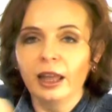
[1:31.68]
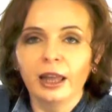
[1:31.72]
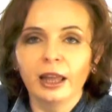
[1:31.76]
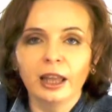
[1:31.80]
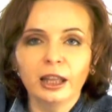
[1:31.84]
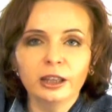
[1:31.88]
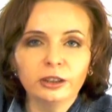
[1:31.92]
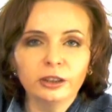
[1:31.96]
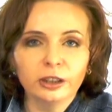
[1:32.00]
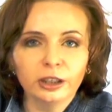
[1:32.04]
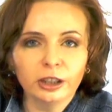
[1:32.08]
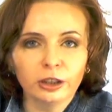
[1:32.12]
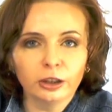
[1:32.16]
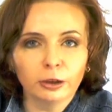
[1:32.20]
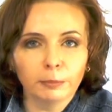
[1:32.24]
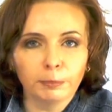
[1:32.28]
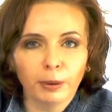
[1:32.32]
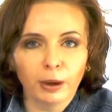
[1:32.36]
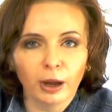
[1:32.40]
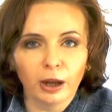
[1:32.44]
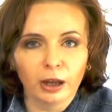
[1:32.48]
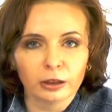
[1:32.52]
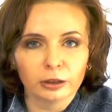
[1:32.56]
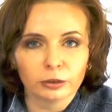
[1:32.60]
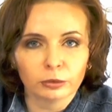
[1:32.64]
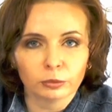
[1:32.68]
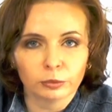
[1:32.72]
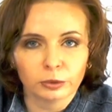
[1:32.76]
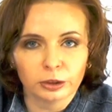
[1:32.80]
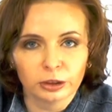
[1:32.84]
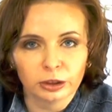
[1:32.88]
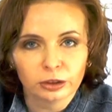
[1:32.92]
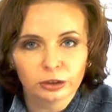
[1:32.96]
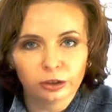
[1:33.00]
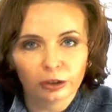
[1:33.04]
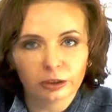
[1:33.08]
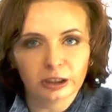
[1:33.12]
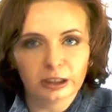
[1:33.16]
and the inner pot, where
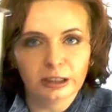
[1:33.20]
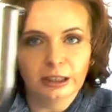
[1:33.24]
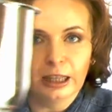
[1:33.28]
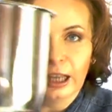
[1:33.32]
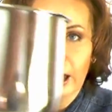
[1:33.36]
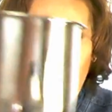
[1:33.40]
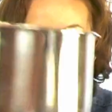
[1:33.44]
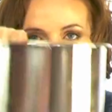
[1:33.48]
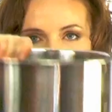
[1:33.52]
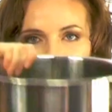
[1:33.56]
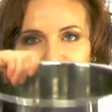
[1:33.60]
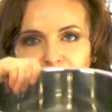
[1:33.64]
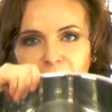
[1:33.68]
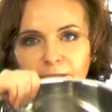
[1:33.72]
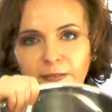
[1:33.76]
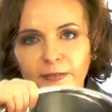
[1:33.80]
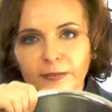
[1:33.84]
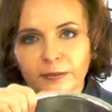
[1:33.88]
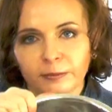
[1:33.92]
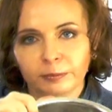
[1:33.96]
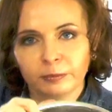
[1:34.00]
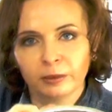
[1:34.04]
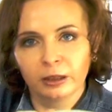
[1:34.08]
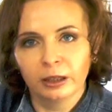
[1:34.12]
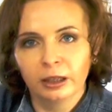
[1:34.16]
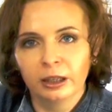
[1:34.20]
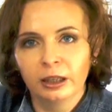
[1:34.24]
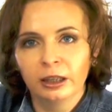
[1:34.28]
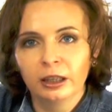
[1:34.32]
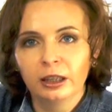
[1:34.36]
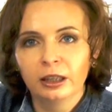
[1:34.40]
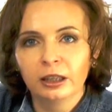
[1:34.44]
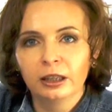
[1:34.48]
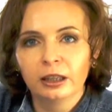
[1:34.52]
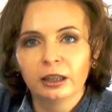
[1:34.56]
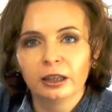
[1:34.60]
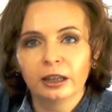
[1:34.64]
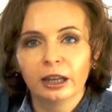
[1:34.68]
the cooking happens.
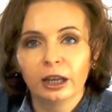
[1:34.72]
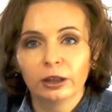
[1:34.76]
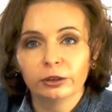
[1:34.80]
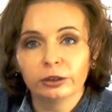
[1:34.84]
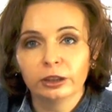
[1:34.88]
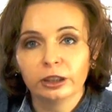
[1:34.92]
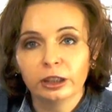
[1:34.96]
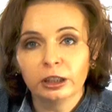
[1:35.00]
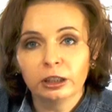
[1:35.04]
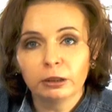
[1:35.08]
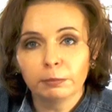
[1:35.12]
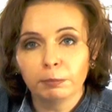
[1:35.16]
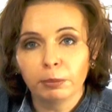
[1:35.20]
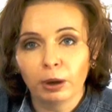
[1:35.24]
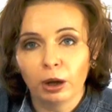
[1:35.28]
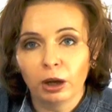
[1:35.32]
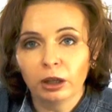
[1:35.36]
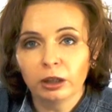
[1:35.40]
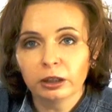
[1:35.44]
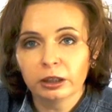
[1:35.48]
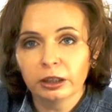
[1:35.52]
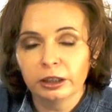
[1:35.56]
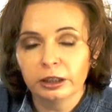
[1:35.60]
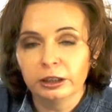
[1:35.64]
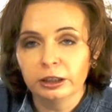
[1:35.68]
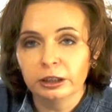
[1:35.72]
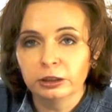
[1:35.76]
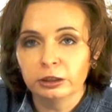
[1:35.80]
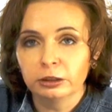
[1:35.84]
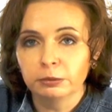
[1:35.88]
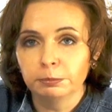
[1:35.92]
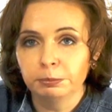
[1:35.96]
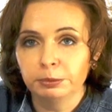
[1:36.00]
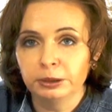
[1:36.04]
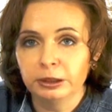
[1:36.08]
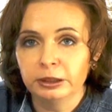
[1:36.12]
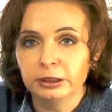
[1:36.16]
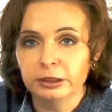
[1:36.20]
Now, the inner pot can
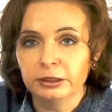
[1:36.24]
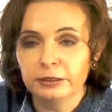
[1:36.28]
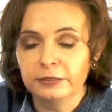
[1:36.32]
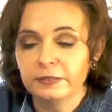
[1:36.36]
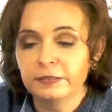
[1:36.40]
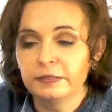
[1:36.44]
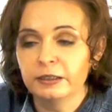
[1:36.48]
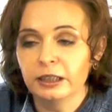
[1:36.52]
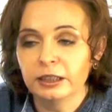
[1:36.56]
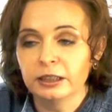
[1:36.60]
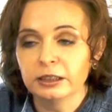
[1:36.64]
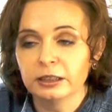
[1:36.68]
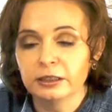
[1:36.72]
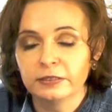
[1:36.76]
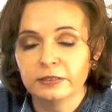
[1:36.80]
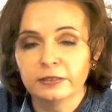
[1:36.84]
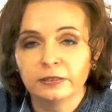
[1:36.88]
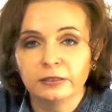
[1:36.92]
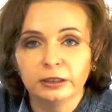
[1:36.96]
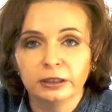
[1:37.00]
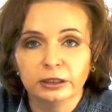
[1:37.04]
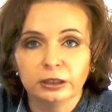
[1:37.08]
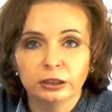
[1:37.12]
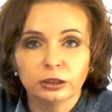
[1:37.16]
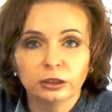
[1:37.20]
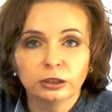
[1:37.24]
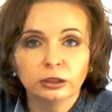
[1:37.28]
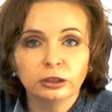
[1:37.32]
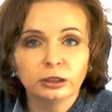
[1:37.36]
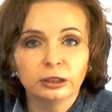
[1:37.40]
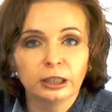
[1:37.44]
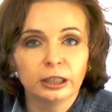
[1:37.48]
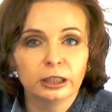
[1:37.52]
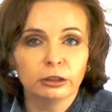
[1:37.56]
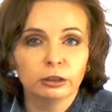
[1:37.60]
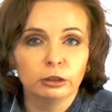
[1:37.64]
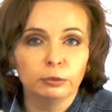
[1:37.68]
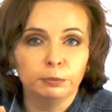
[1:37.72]
either be stainless
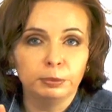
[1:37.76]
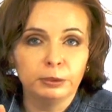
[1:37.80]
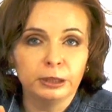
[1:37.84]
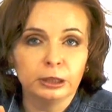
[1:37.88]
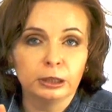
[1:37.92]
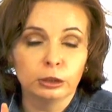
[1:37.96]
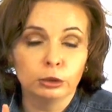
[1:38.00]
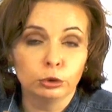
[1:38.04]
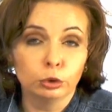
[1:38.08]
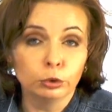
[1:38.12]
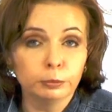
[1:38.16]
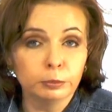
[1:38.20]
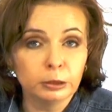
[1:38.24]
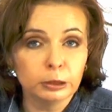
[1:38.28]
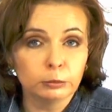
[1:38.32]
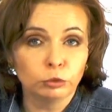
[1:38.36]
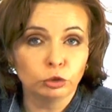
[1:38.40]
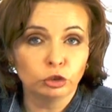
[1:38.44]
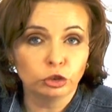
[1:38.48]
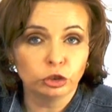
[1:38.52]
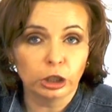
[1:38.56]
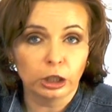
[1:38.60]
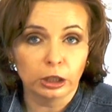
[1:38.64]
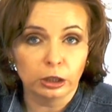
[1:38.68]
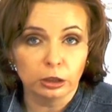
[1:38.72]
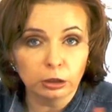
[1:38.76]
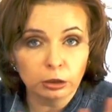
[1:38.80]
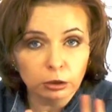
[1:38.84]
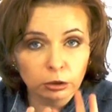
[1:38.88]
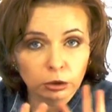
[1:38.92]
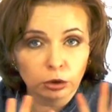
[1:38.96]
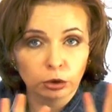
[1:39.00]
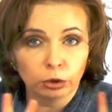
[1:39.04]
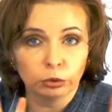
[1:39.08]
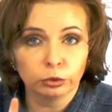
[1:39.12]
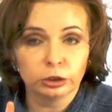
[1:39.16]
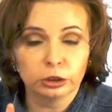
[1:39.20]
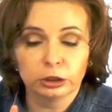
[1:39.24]
steel, it could be an aluminum
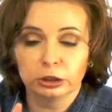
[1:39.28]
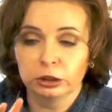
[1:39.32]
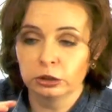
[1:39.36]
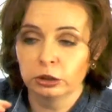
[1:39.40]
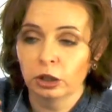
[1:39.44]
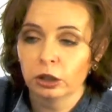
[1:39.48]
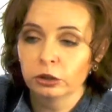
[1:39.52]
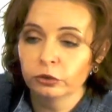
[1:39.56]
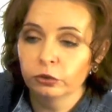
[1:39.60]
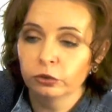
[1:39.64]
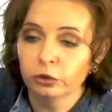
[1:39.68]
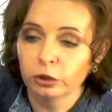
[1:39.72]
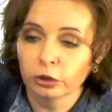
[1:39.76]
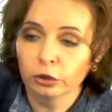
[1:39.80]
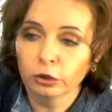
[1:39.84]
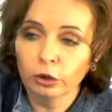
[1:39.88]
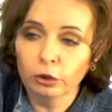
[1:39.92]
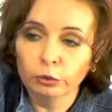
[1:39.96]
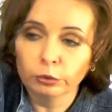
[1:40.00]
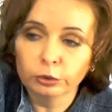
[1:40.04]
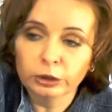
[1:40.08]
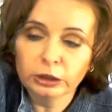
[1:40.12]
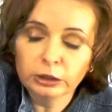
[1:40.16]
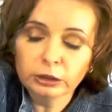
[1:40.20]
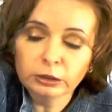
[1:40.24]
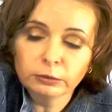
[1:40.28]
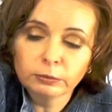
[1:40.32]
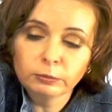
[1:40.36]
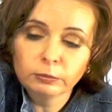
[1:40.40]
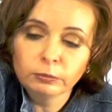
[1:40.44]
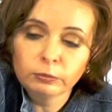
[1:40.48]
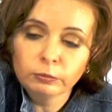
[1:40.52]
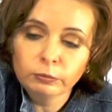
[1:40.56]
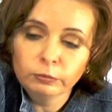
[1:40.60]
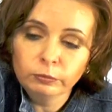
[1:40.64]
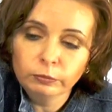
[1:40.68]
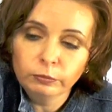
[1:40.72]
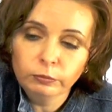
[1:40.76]
shell coated in nonstick coating,
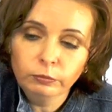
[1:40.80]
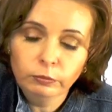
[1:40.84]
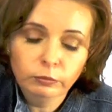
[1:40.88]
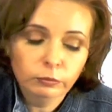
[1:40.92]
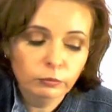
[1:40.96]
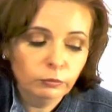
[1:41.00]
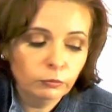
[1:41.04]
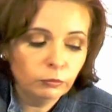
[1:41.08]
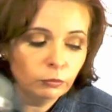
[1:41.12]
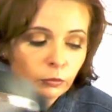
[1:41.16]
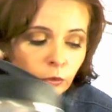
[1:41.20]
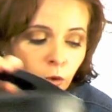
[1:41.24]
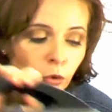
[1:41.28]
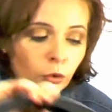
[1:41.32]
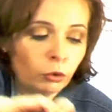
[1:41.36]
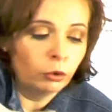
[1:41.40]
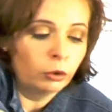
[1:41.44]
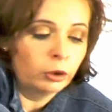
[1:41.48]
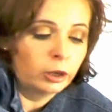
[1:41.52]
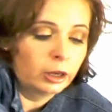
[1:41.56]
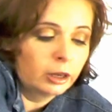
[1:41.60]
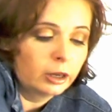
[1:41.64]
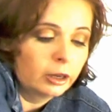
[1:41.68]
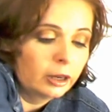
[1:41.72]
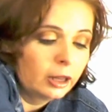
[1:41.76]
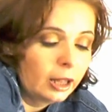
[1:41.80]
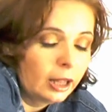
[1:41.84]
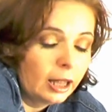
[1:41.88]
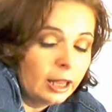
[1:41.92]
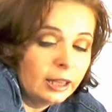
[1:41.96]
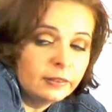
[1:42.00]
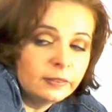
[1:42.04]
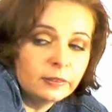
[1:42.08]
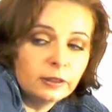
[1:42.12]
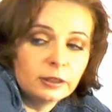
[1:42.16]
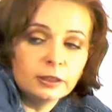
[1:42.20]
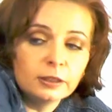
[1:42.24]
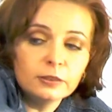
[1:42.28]
or,
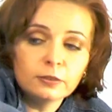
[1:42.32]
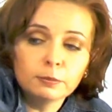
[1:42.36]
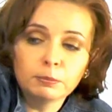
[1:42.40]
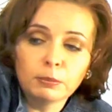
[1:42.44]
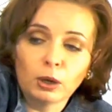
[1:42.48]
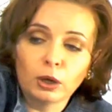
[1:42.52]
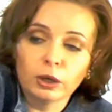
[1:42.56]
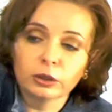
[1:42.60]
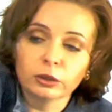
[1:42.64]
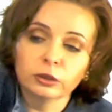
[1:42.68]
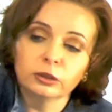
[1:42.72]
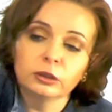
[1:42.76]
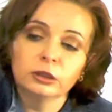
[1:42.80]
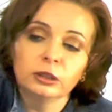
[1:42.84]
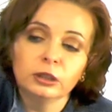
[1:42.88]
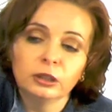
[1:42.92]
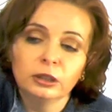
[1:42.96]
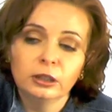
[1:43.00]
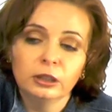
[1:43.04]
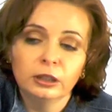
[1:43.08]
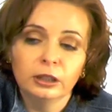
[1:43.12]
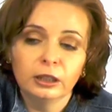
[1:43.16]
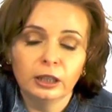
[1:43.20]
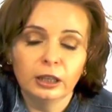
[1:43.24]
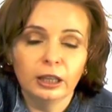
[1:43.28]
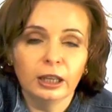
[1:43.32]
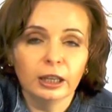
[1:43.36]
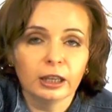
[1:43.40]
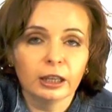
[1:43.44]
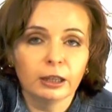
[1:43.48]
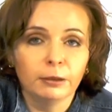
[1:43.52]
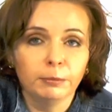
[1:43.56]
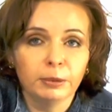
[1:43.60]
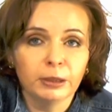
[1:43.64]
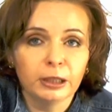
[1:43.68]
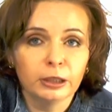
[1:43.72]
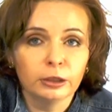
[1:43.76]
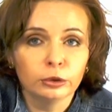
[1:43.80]
as in this model, it
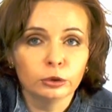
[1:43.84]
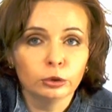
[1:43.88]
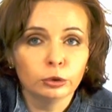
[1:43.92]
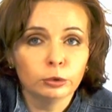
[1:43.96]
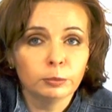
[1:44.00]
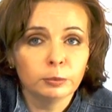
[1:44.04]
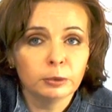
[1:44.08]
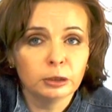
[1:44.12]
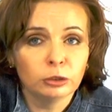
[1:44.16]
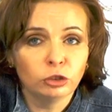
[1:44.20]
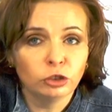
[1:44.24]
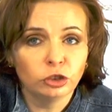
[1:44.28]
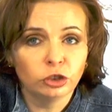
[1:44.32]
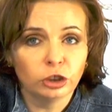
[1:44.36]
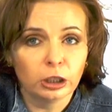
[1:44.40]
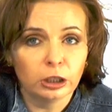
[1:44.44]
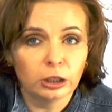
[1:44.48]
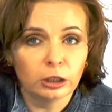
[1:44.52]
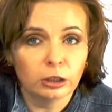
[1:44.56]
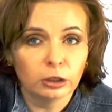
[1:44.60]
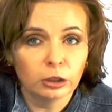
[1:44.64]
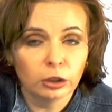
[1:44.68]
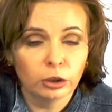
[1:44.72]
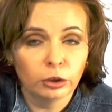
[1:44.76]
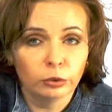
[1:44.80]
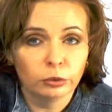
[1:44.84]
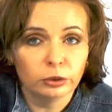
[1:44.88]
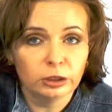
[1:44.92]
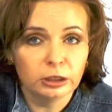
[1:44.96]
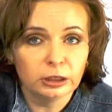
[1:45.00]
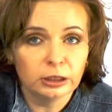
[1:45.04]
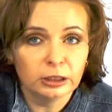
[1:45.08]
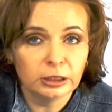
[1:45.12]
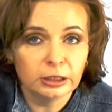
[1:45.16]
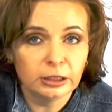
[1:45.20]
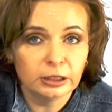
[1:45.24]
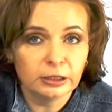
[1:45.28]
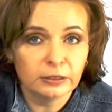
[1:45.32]
can be an aluminum shell
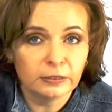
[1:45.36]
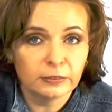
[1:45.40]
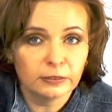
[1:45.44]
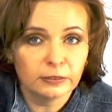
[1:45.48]
coated in